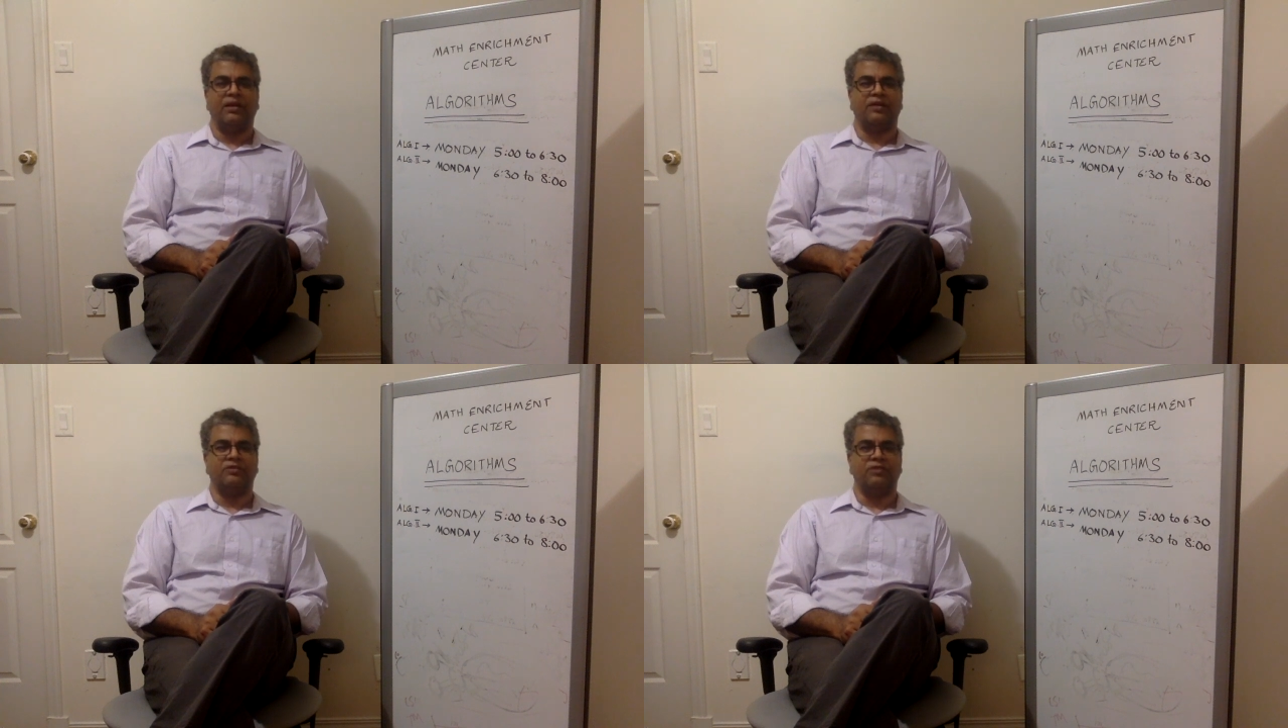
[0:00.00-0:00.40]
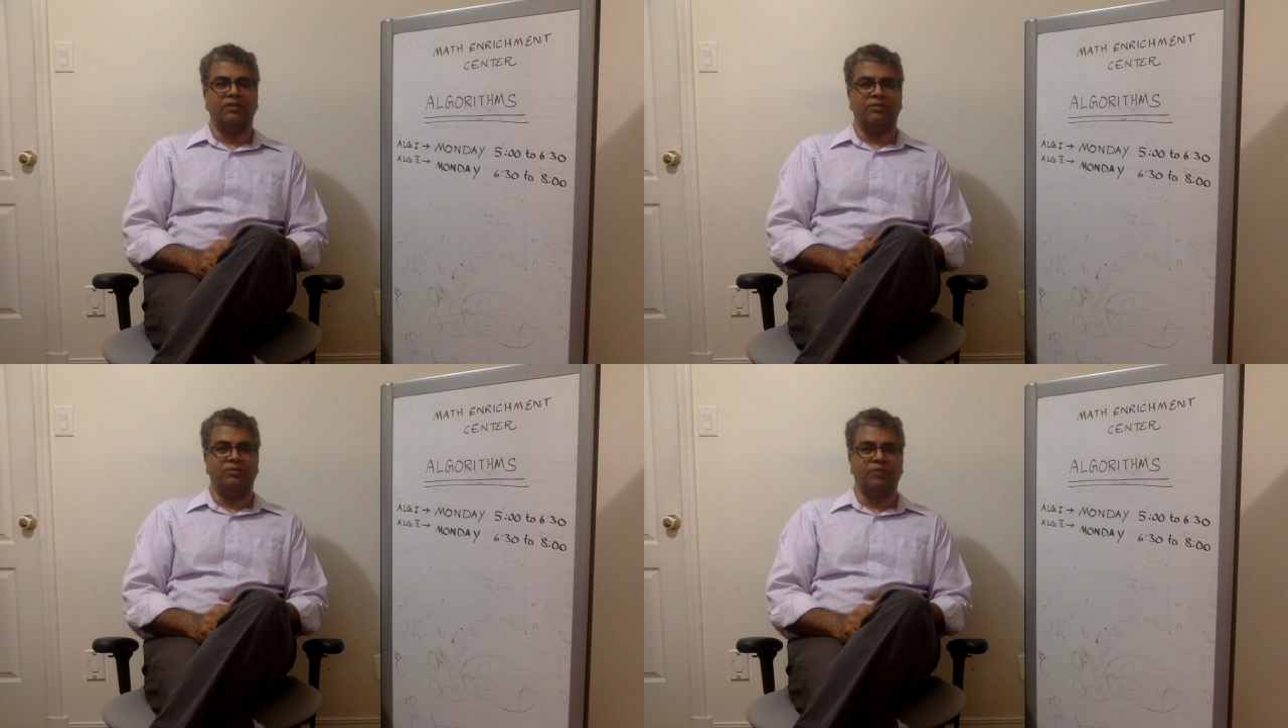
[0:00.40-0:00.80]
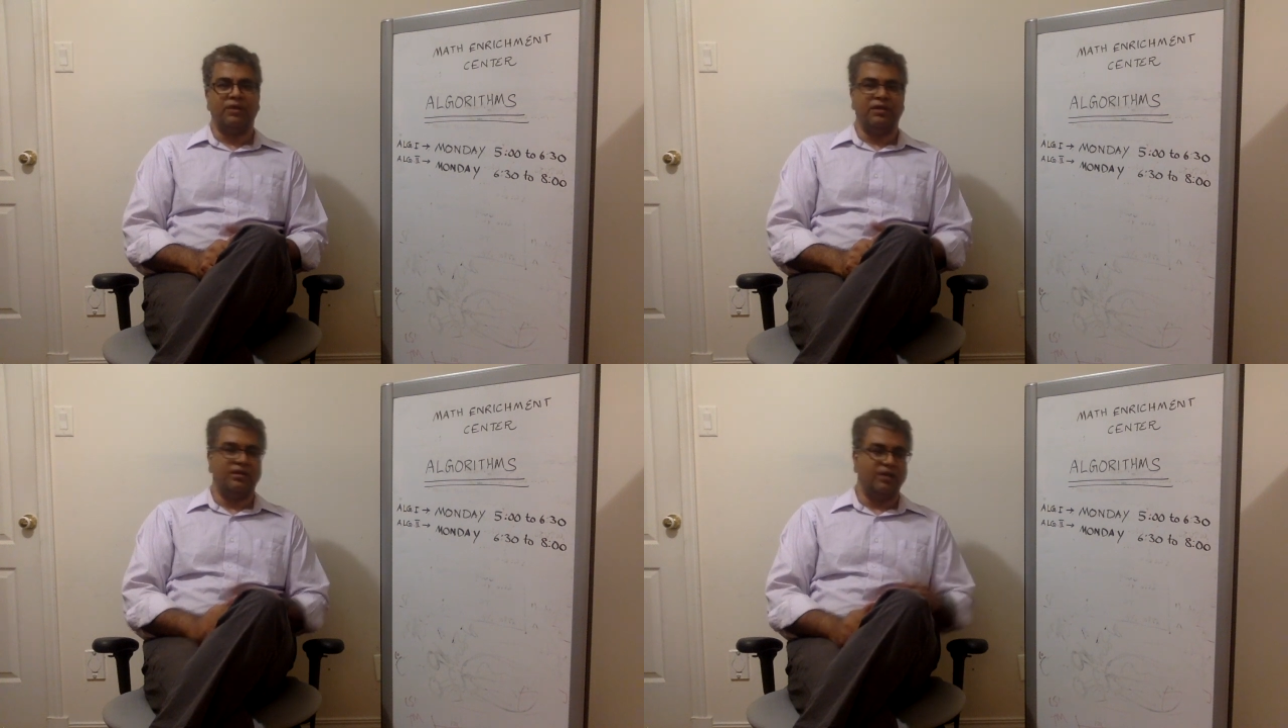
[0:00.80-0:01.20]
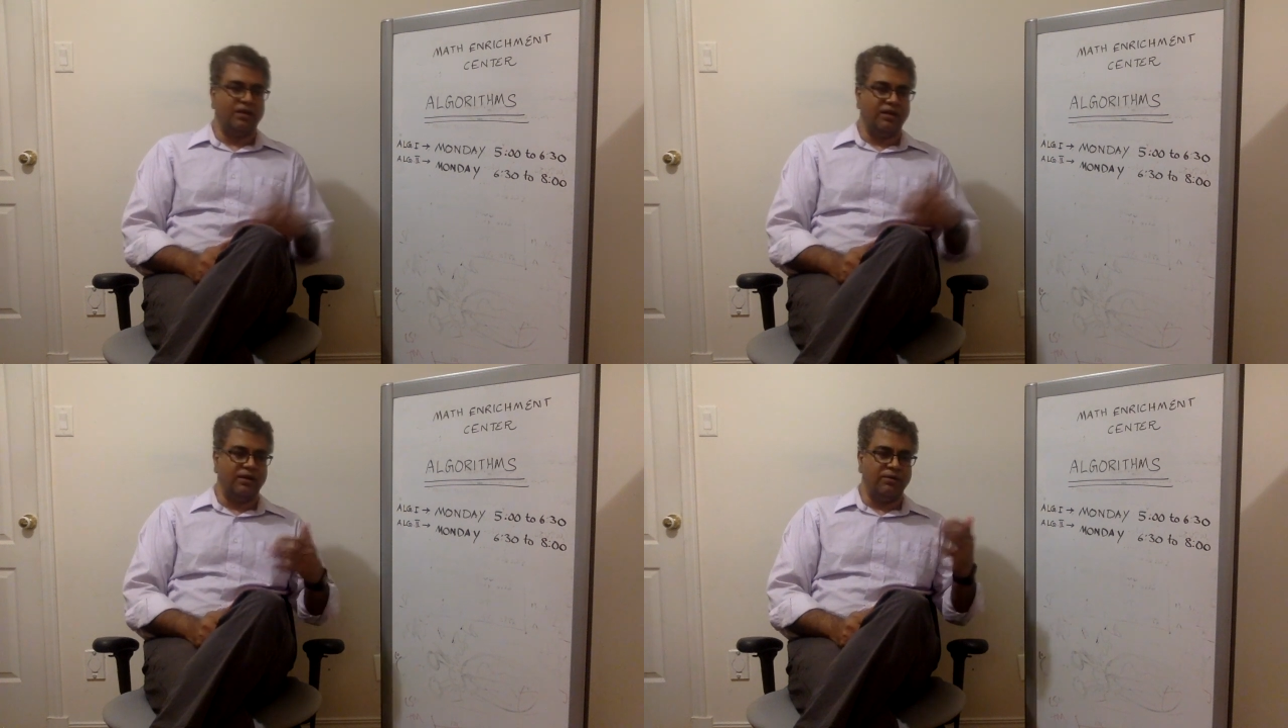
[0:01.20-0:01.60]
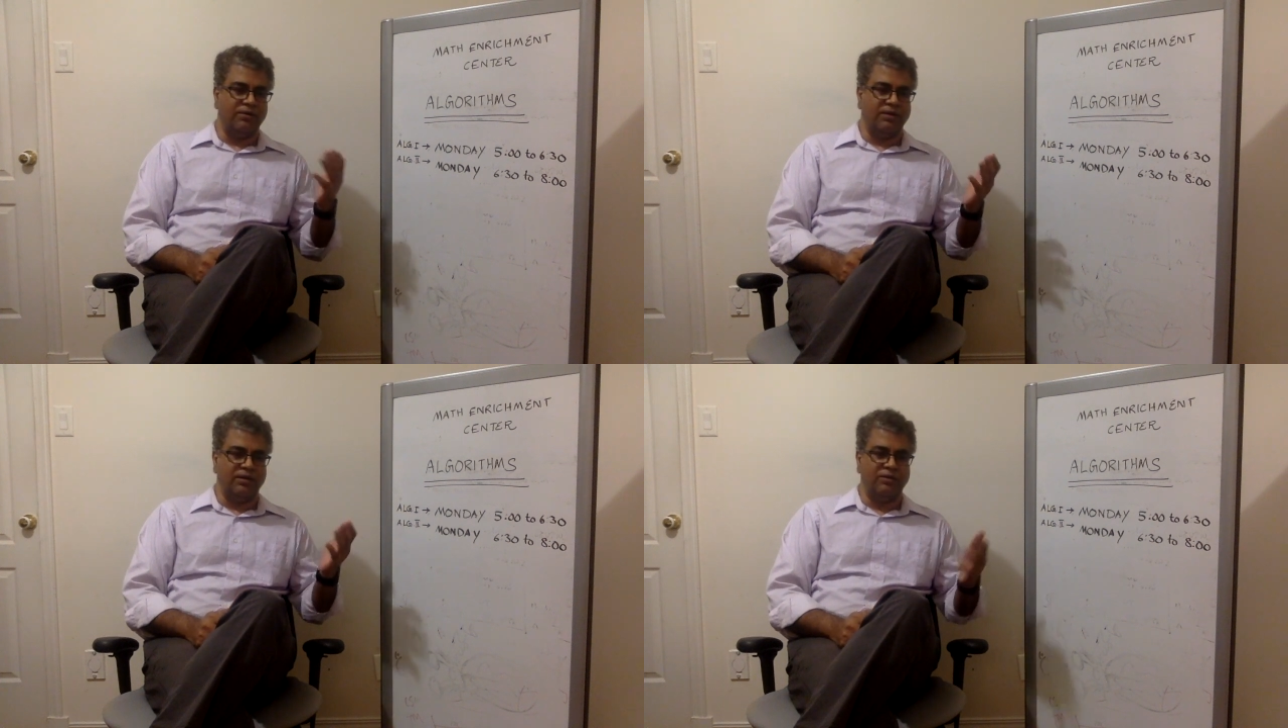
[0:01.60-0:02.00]
actually would be
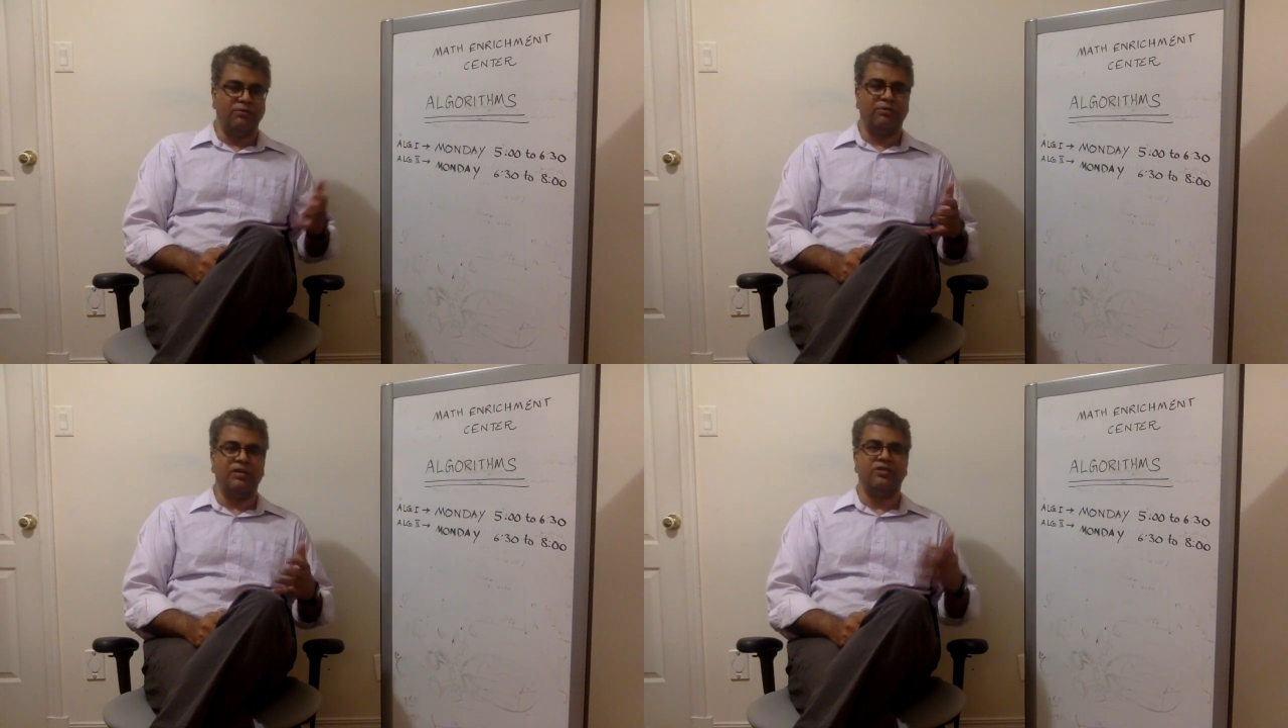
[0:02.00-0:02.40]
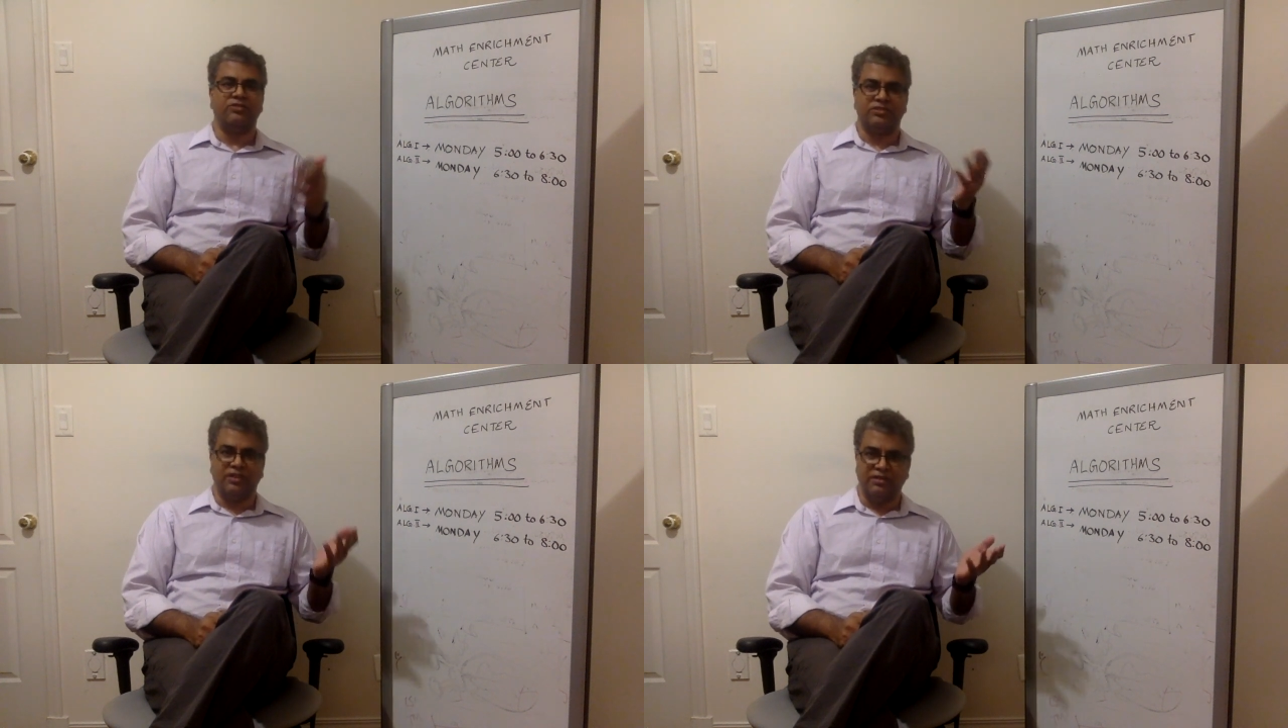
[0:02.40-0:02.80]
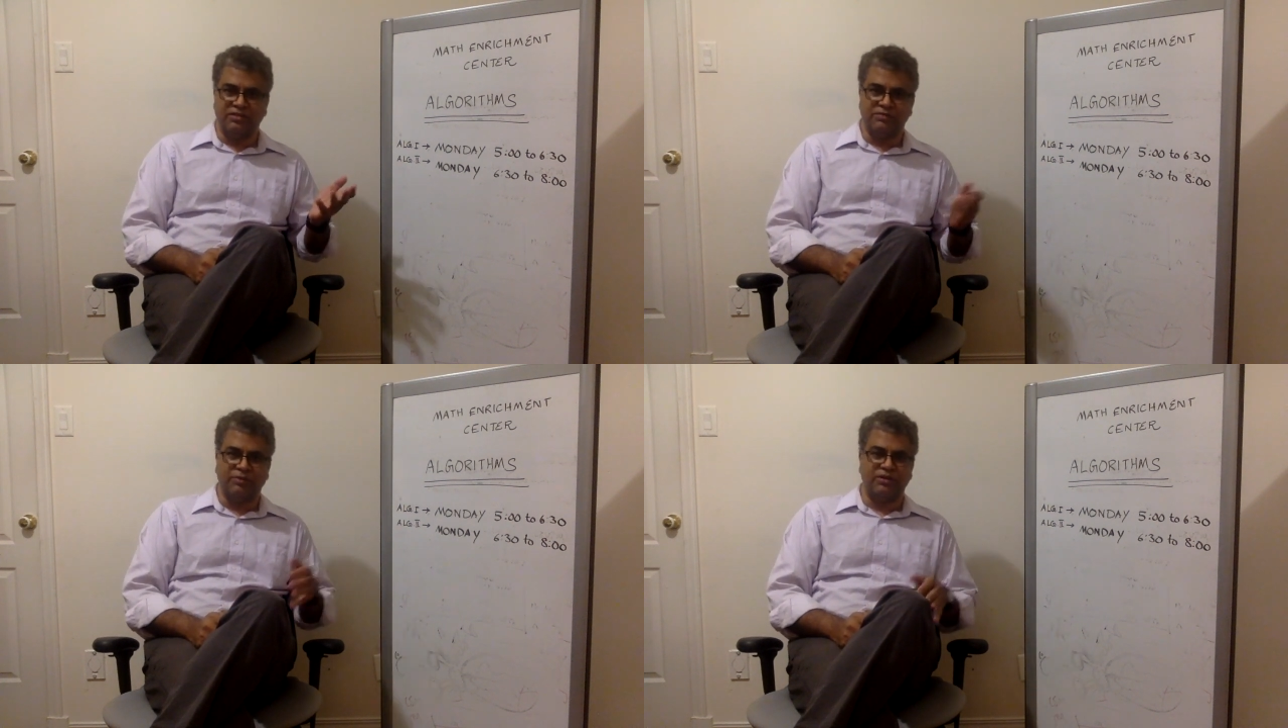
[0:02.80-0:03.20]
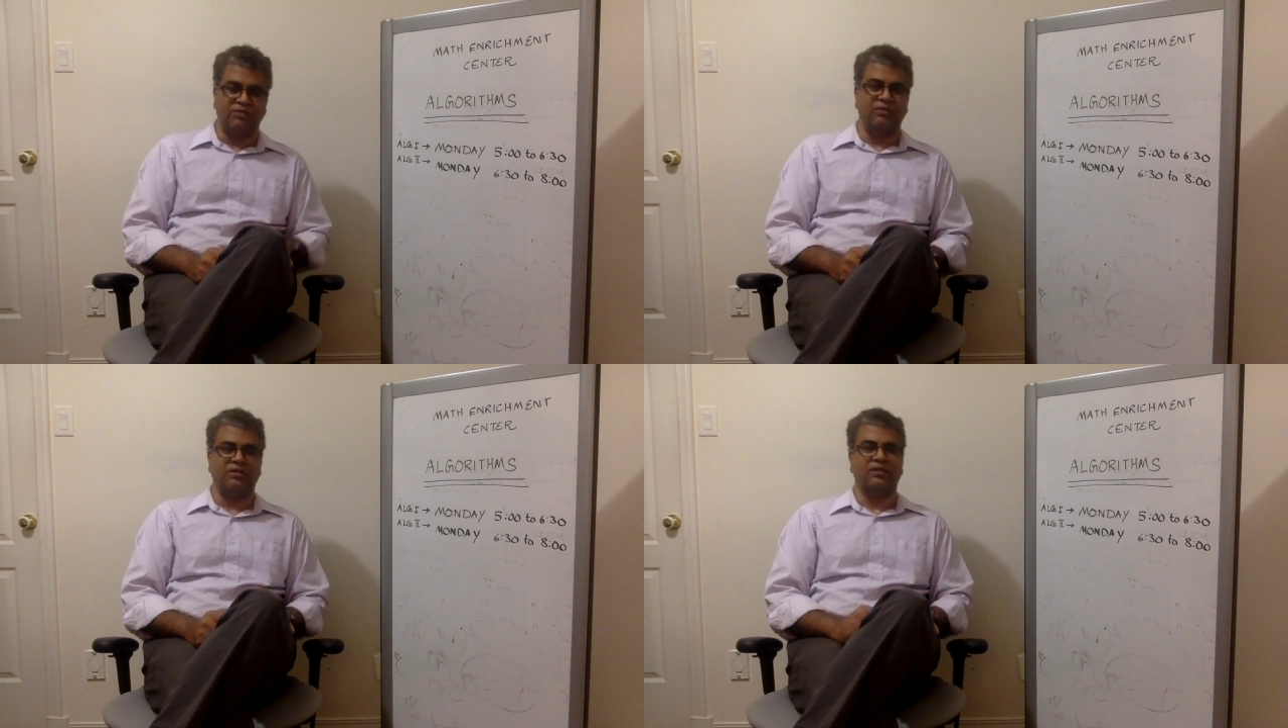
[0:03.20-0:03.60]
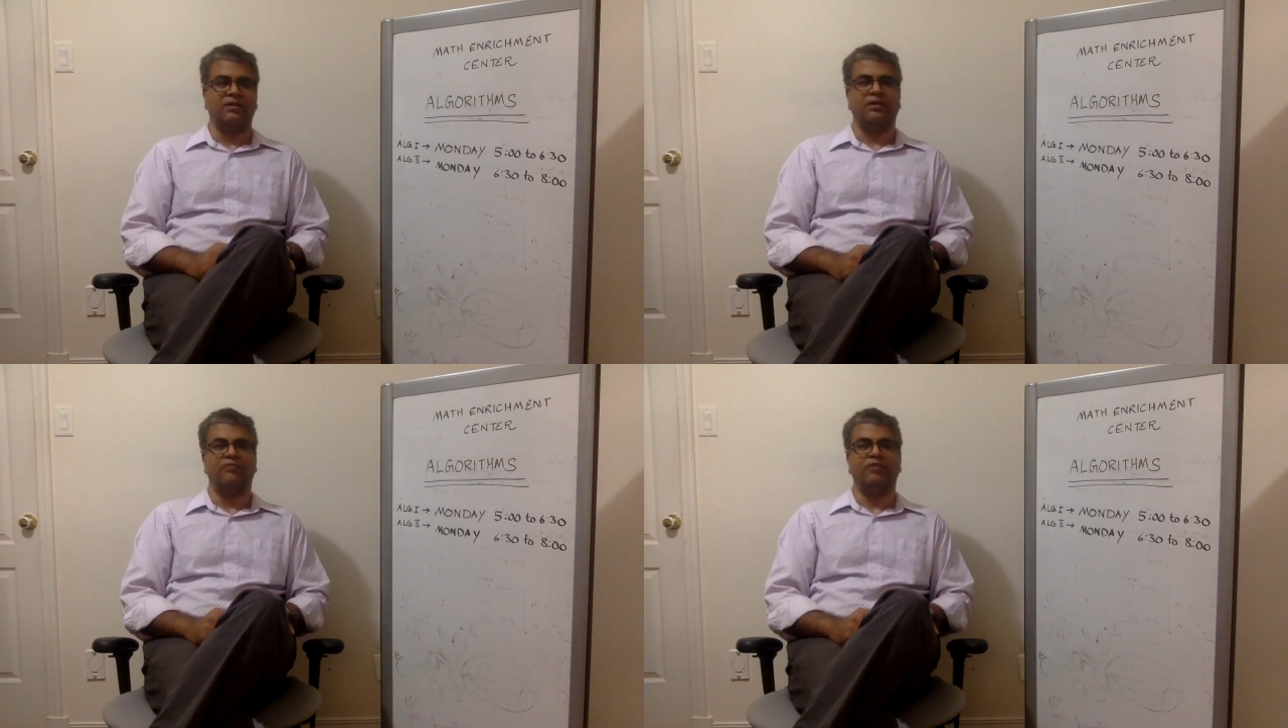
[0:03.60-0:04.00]
uh, you know interested in this particular
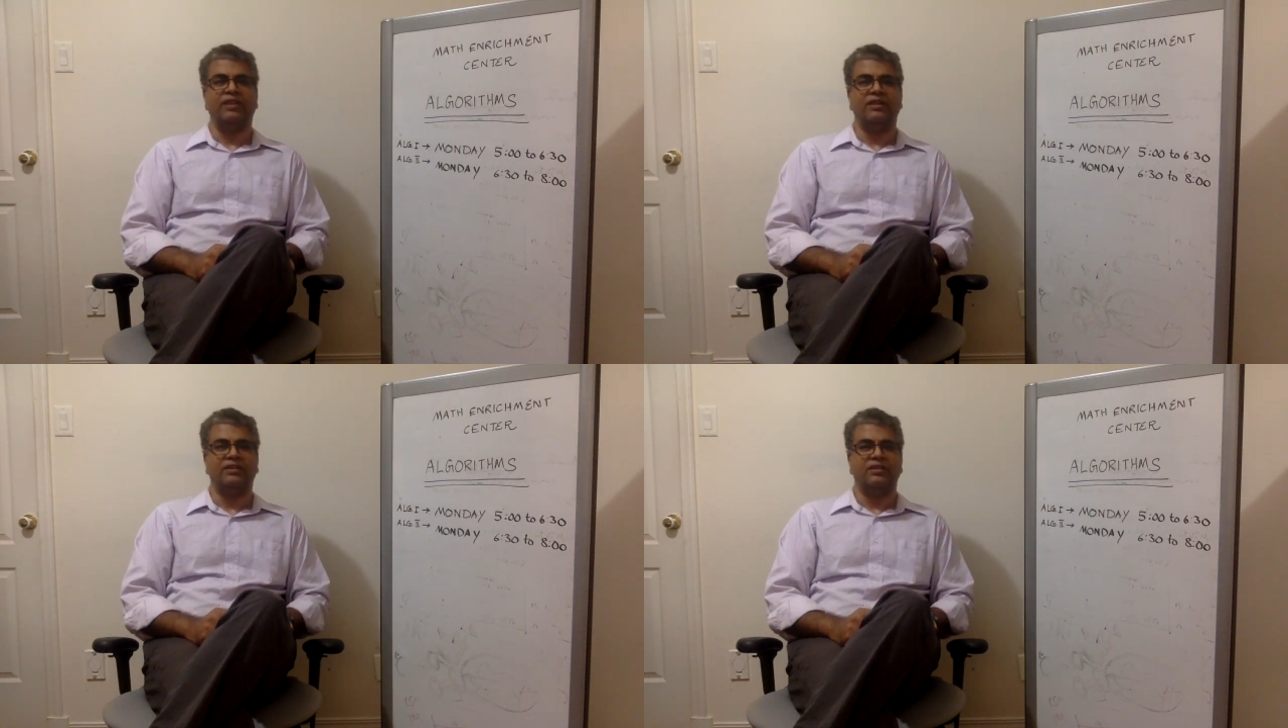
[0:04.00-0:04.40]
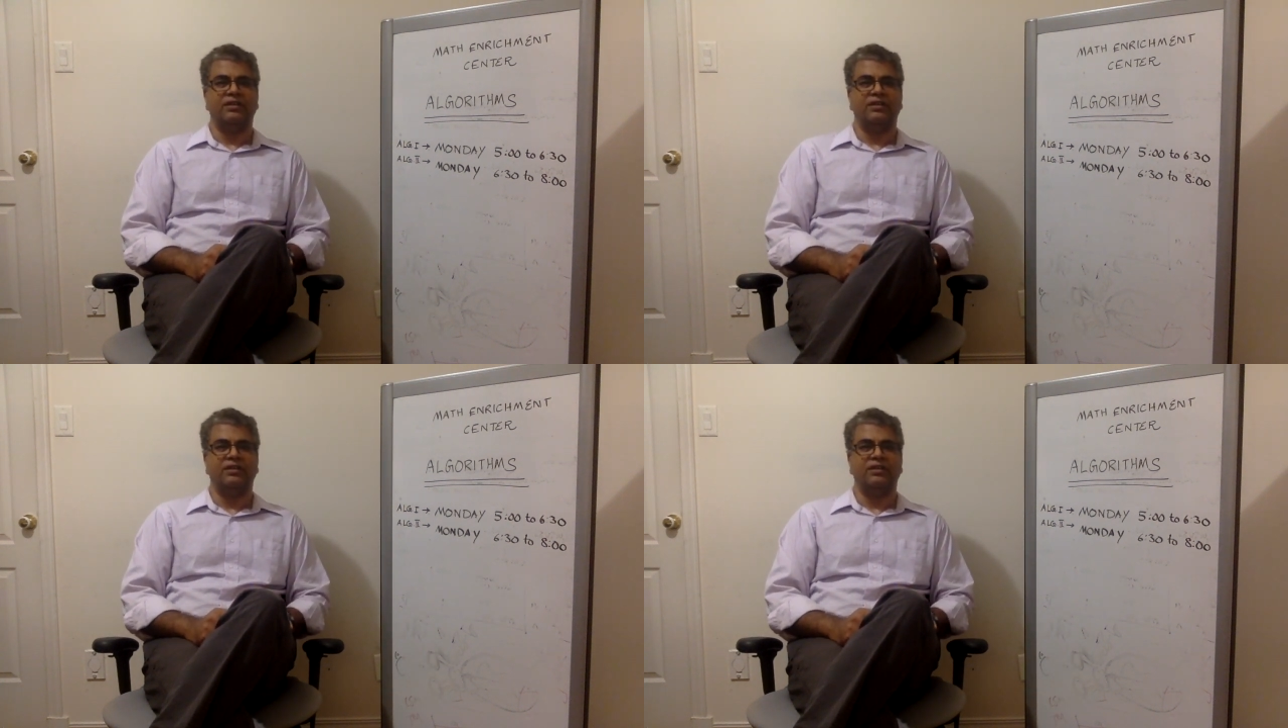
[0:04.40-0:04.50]
uh, field.